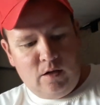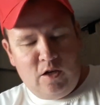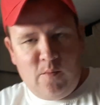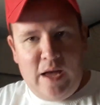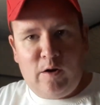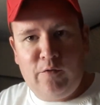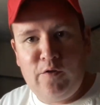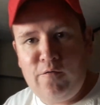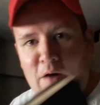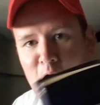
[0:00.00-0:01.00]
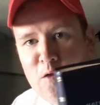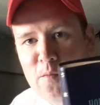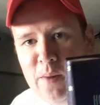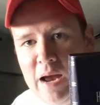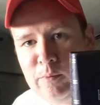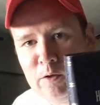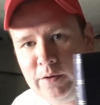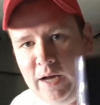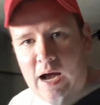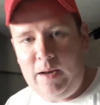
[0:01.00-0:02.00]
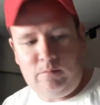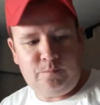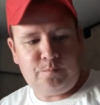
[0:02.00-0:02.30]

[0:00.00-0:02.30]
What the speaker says: no matter if you follow the Bible or not,